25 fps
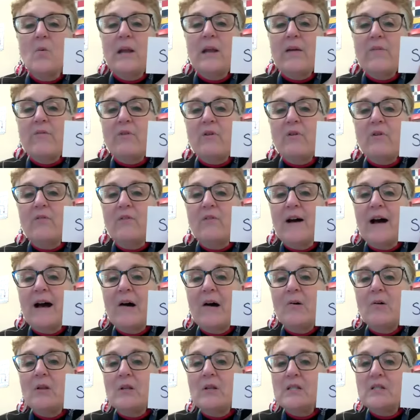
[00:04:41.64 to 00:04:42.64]
Whenever a
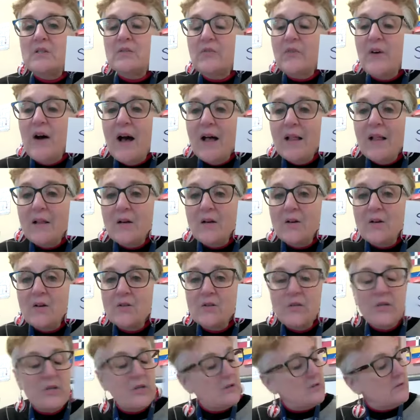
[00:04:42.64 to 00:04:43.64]
vowel is
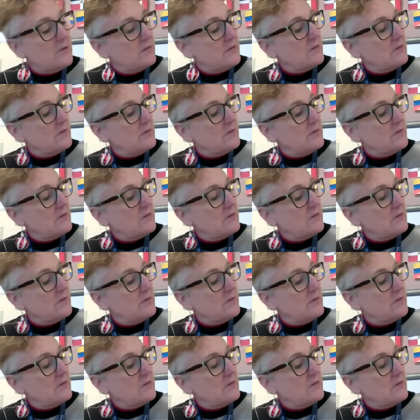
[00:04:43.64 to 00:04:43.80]
followed